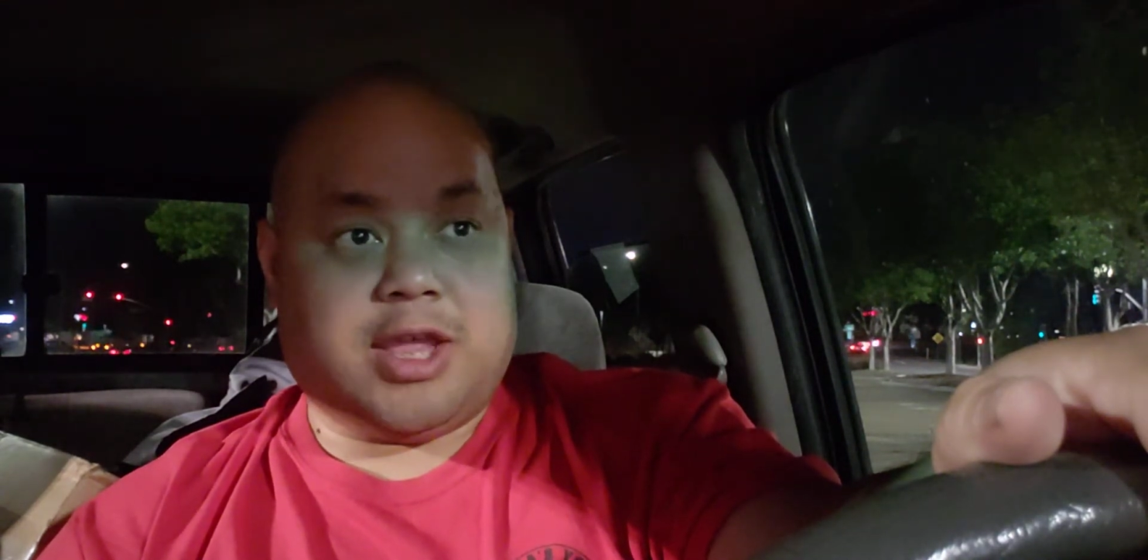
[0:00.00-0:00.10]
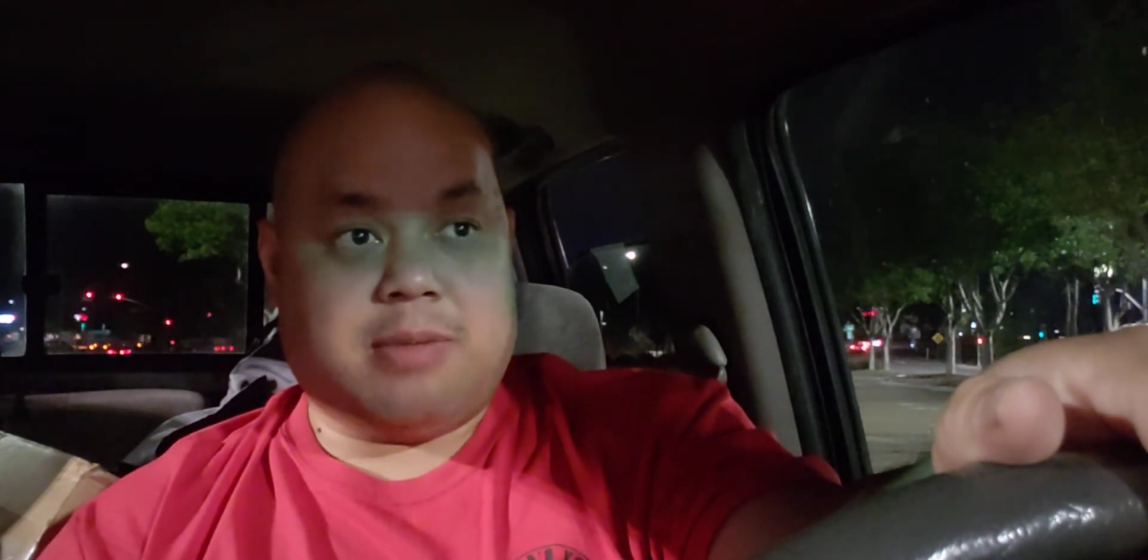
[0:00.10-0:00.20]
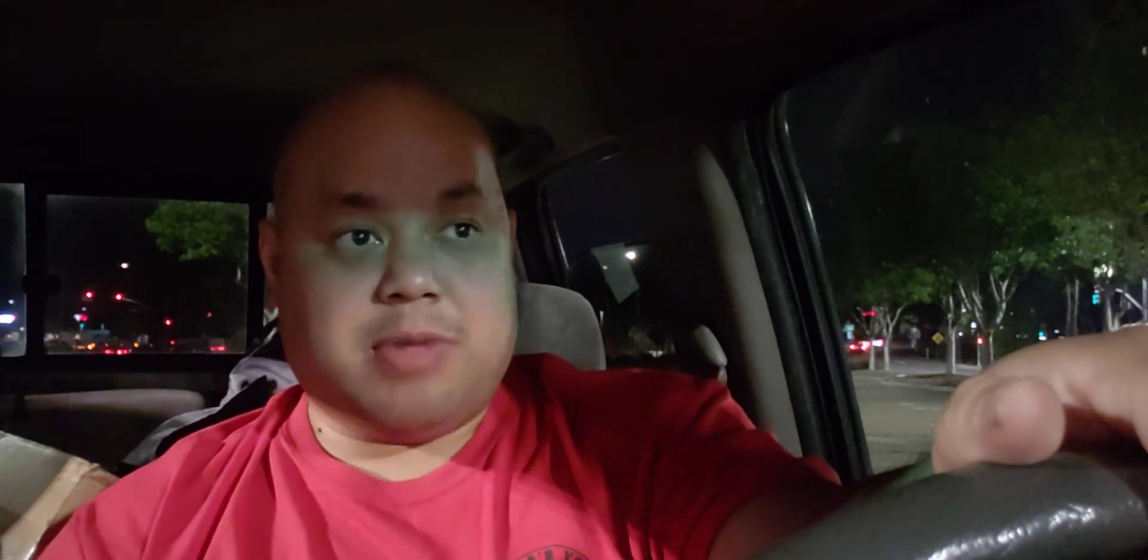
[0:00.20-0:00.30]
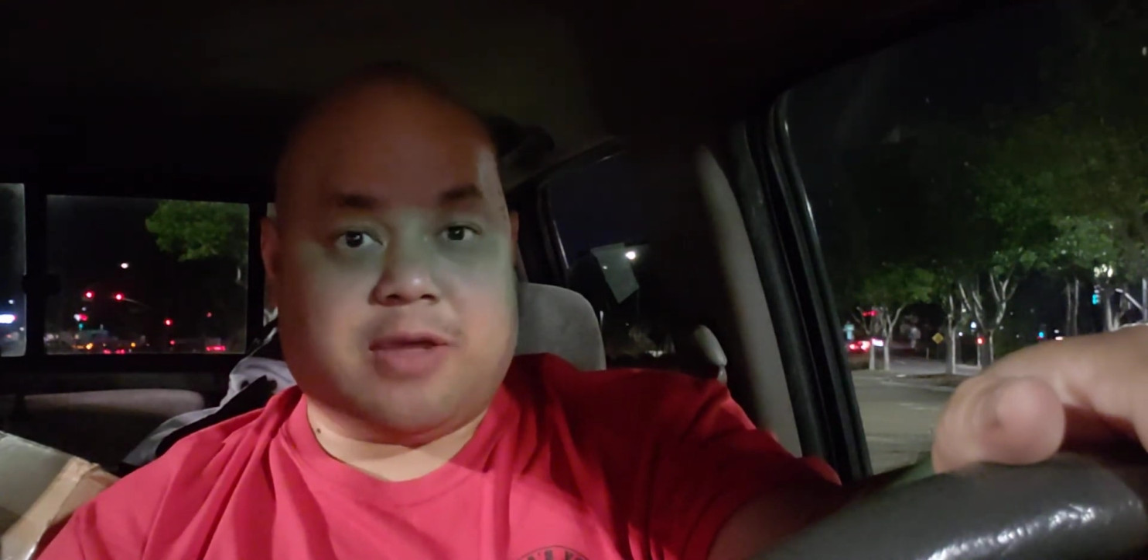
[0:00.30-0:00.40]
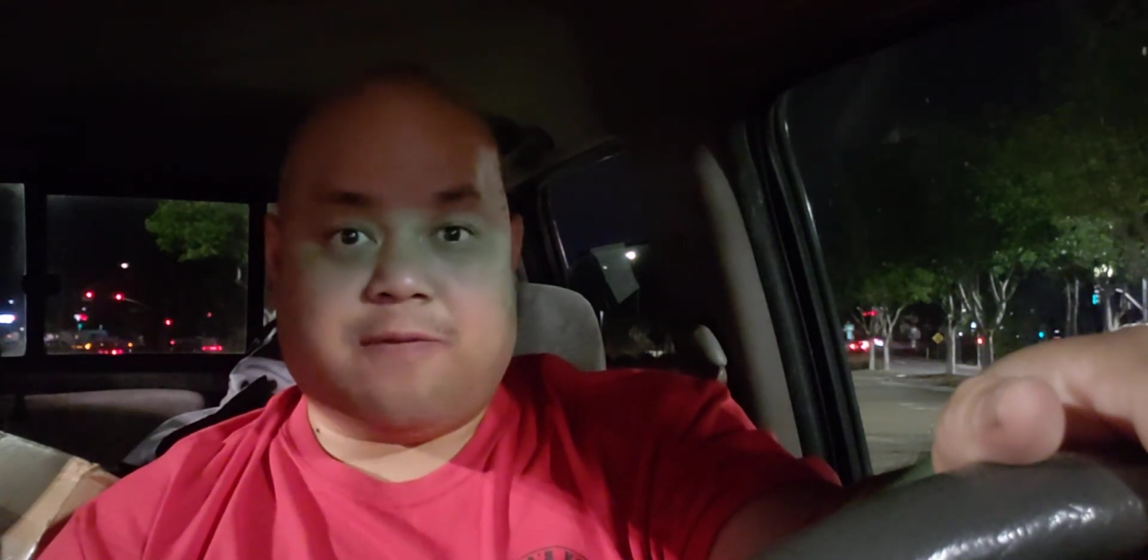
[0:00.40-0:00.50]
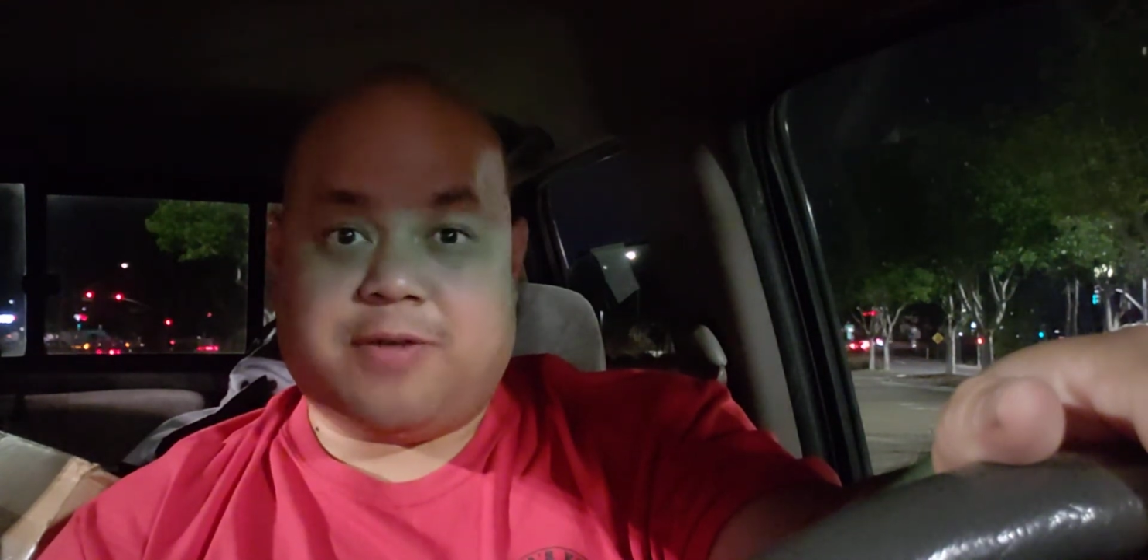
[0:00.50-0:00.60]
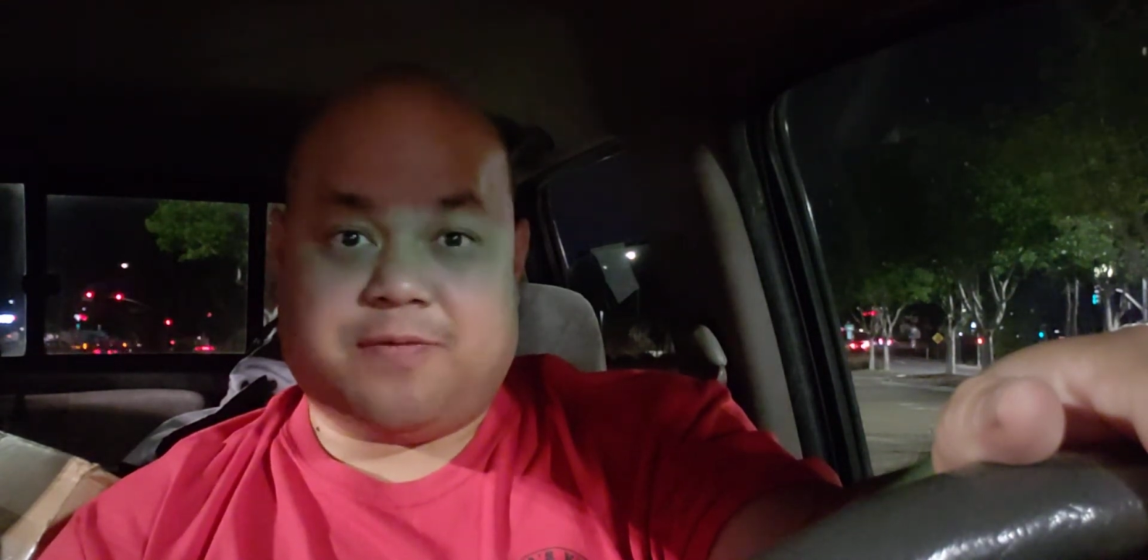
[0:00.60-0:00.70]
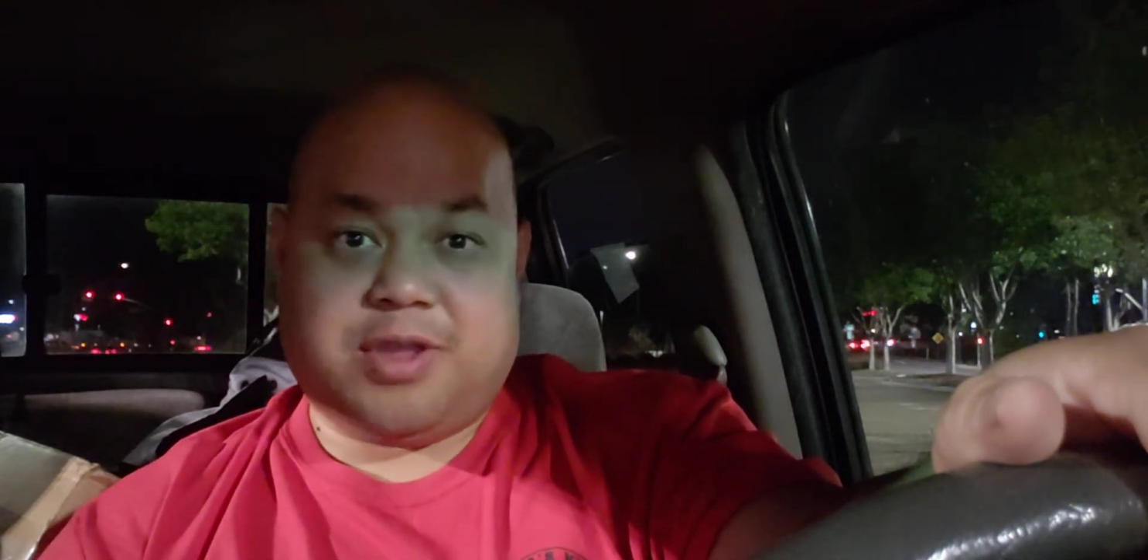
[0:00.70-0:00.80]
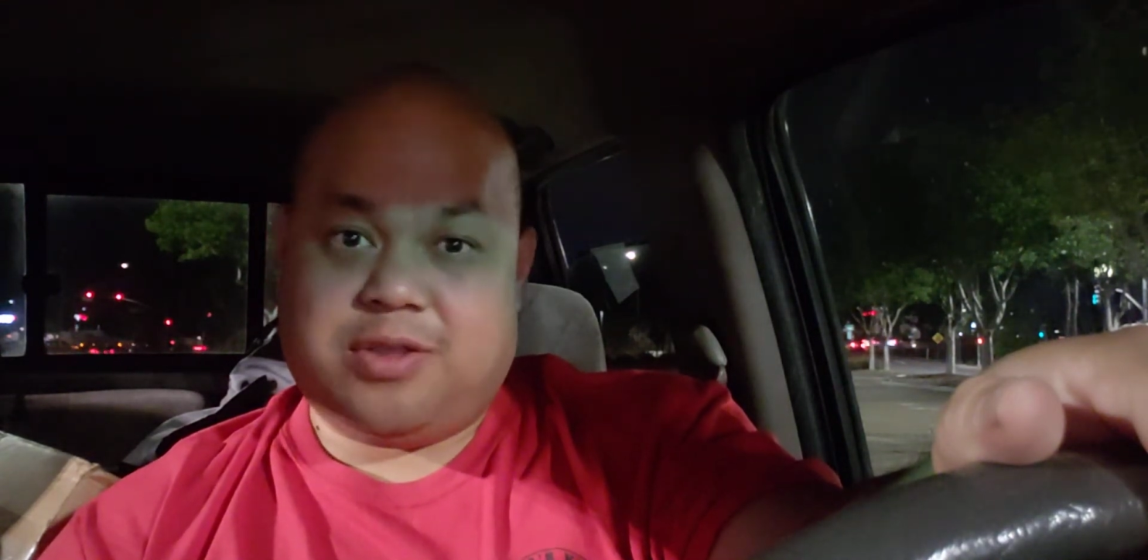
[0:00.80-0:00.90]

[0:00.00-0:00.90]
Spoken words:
can make 50